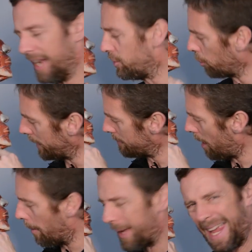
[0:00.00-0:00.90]
then join them
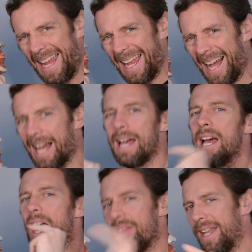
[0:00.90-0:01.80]
up here,
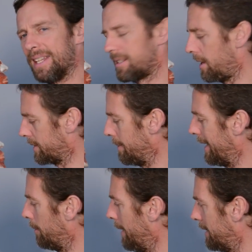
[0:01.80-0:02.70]
and then it starts to
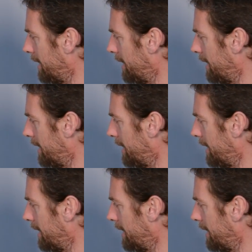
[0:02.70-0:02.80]
make a bit of